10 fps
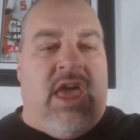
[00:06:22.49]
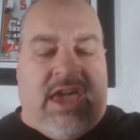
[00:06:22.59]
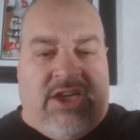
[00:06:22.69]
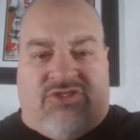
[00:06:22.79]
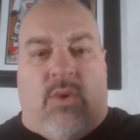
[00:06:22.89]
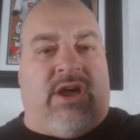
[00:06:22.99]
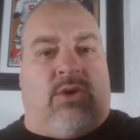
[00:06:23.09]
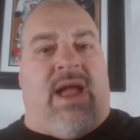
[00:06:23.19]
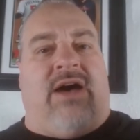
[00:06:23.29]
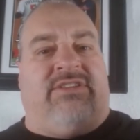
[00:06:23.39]
he's going
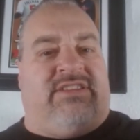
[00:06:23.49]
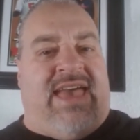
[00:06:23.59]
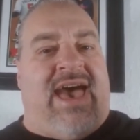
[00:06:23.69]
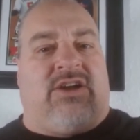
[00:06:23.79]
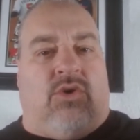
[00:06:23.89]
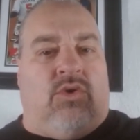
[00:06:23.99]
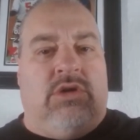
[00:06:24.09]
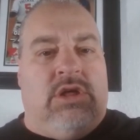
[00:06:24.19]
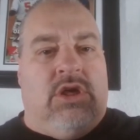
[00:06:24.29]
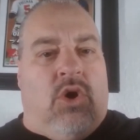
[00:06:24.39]
around a tackle
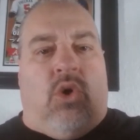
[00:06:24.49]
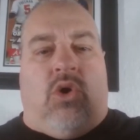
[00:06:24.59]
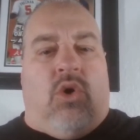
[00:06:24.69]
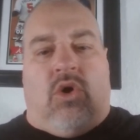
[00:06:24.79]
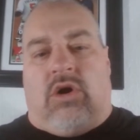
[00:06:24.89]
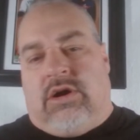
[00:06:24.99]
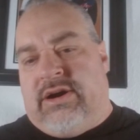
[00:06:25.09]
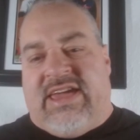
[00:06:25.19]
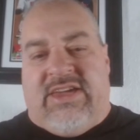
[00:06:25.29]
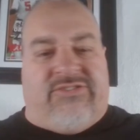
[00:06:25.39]
or
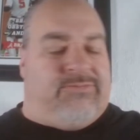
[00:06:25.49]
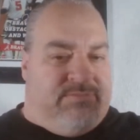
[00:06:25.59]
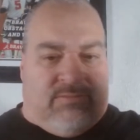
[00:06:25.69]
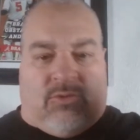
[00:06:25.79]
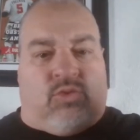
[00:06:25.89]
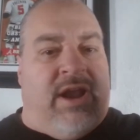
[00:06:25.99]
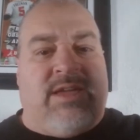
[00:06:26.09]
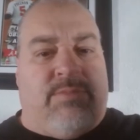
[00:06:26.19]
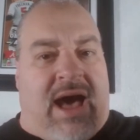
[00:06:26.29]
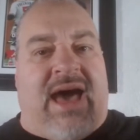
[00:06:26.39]
he's
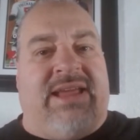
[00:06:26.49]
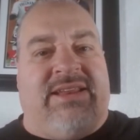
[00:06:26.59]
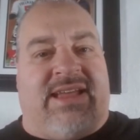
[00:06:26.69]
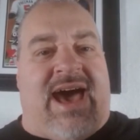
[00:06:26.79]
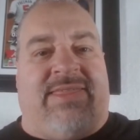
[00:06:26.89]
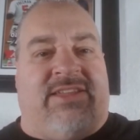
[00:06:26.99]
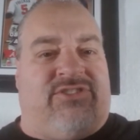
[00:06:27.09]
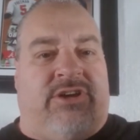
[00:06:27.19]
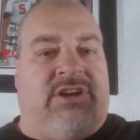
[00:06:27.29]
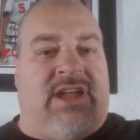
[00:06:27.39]
running behind a guy that's
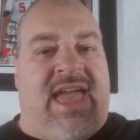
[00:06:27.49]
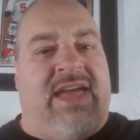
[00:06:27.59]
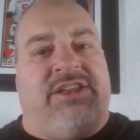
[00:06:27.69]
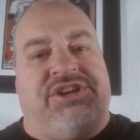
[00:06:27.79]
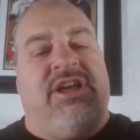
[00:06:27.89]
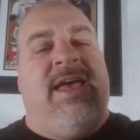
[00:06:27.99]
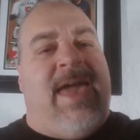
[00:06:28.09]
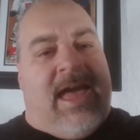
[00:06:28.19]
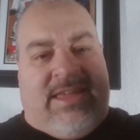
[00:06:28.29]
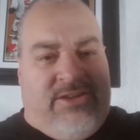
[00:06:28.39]
on your edge
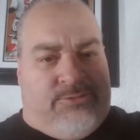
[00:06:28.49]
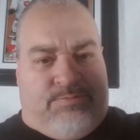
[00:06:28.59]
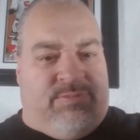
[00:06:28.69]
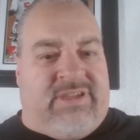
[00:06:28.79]
and he's